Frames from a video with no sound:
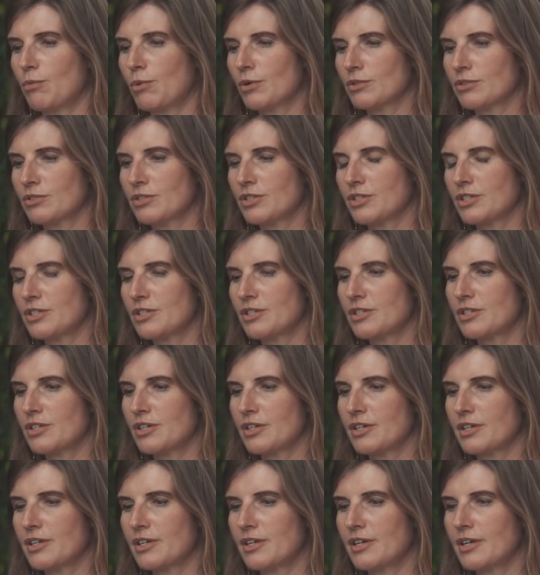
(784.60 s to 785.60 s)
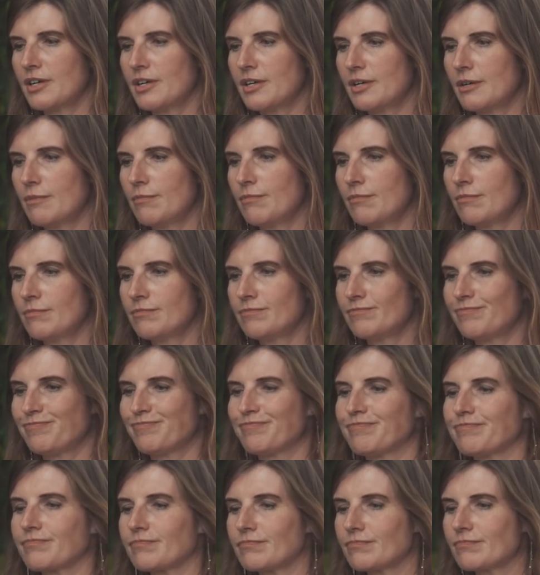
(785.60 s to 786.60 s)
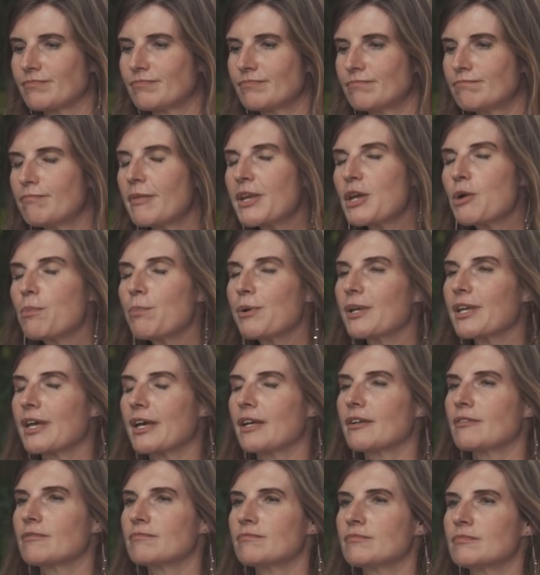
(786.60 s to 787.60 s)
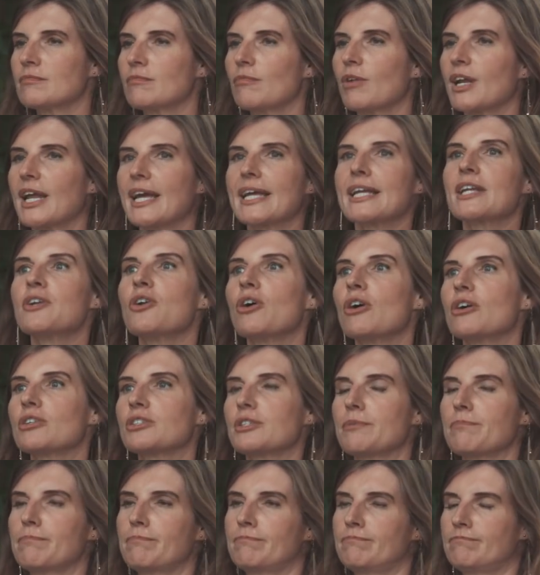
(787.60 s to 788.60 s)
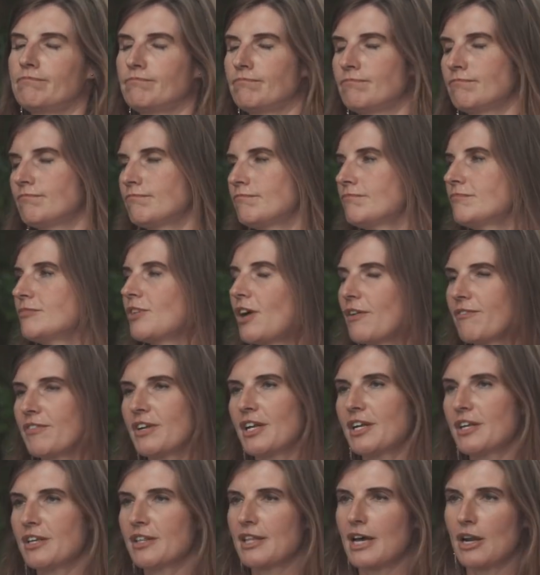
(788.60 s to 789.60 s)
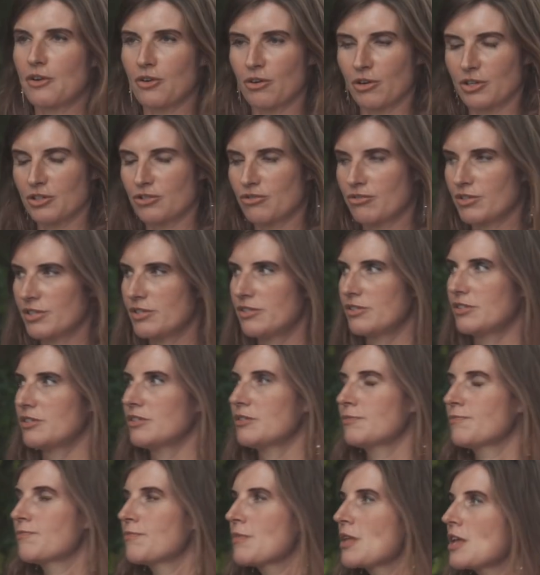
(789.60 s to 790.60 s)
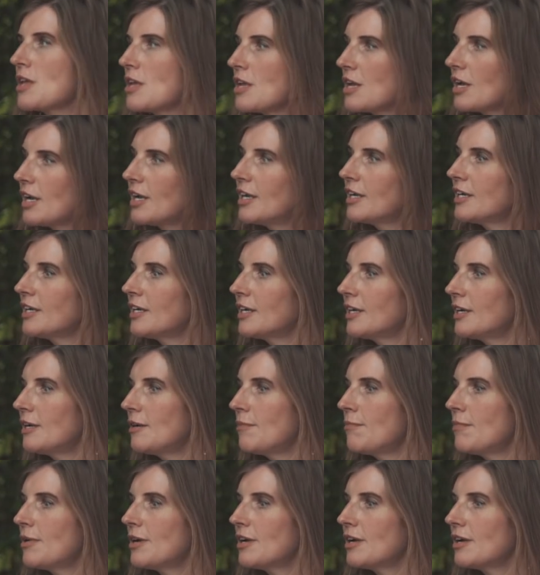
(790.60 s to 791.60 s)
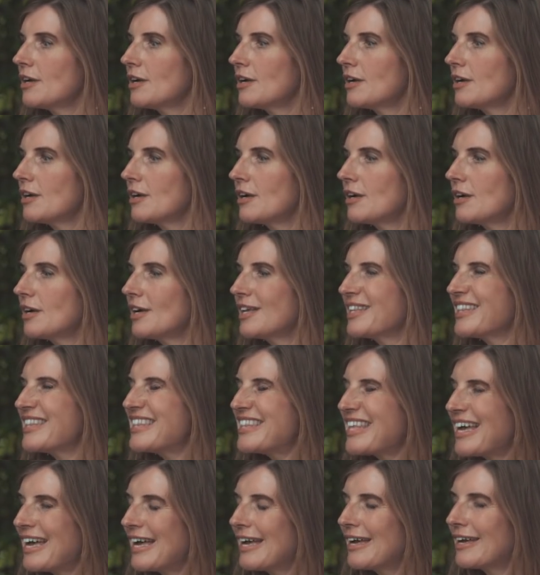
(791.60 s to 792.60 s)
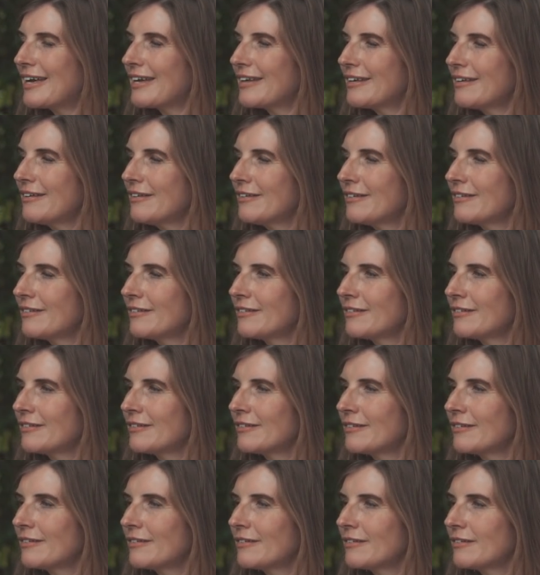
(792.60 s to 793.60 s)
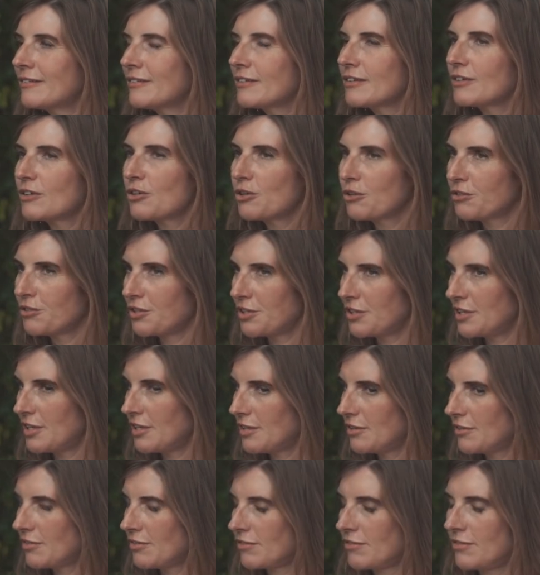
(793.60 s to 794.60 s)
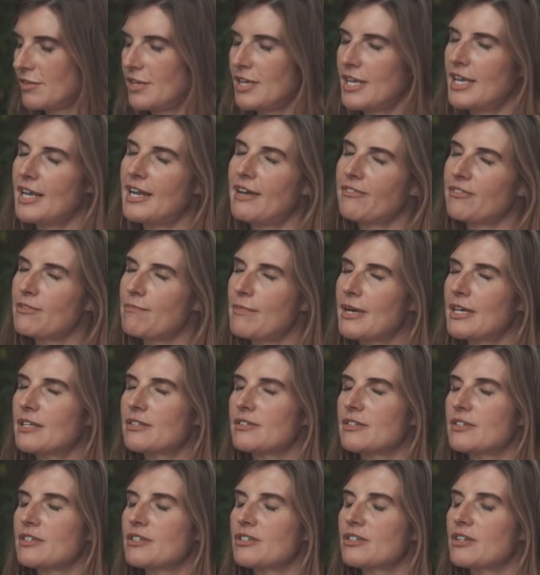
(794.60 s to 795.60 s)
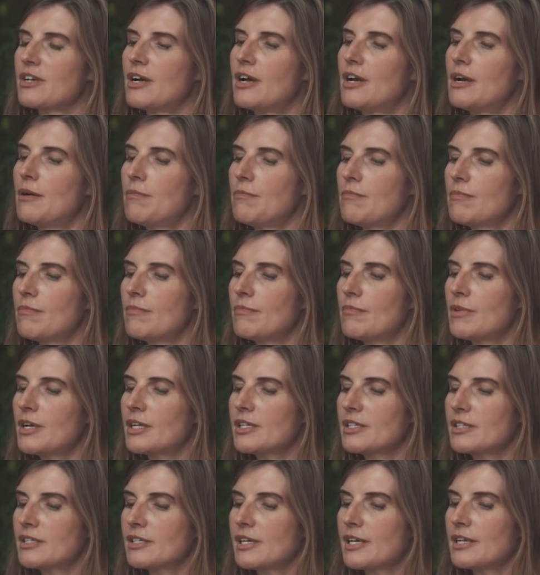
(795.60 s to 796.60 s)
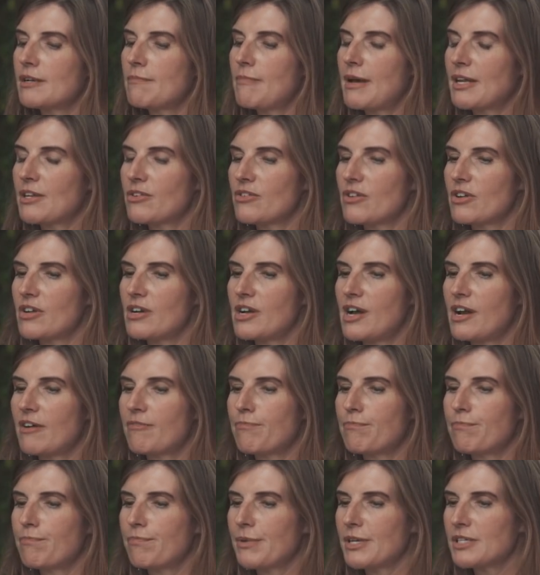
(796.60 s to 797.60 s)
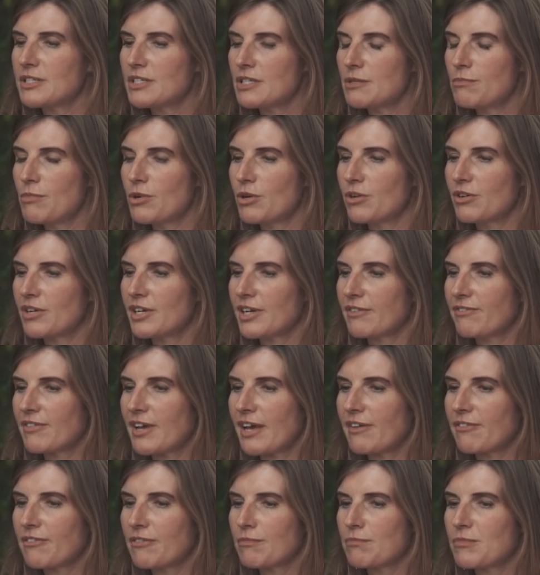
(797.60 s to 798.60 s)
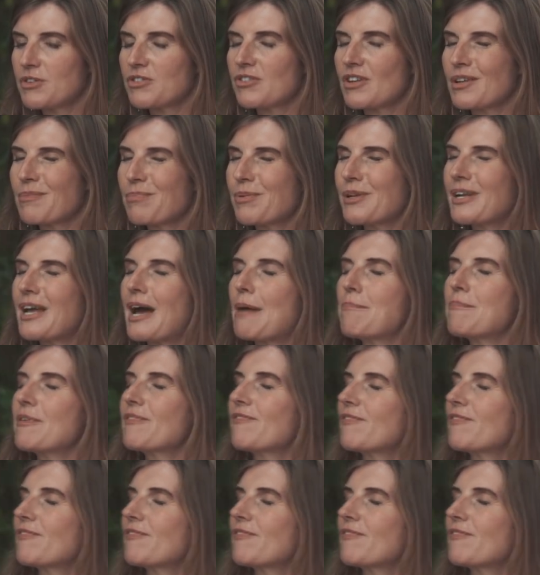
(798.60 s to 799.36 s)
wanted to meet up again. Well, I ignored him, not having any of that, not interested. And then, cunning this, he left a message, and it said, "Amanda, I've been to the moor and I've gathered my sheep in it, and my